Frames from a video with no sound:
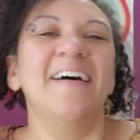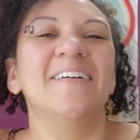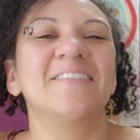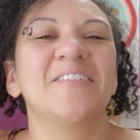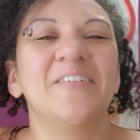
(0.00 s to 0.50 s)

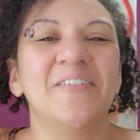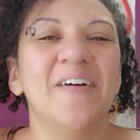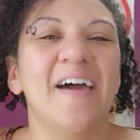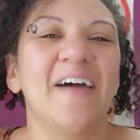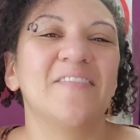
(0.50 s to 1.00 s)
So
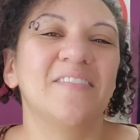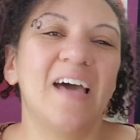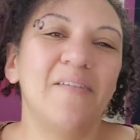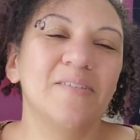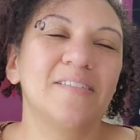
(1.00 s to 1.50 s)
after
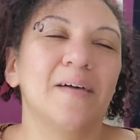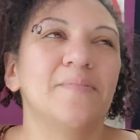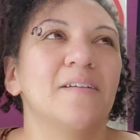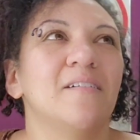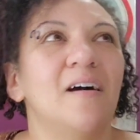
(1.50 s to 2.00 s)
that, we stopped
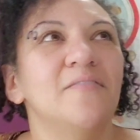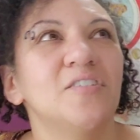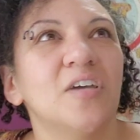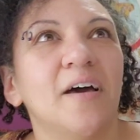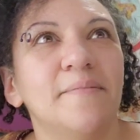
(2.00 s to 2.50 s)
at a coffee
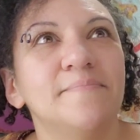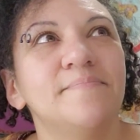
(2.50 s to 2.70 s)
shop.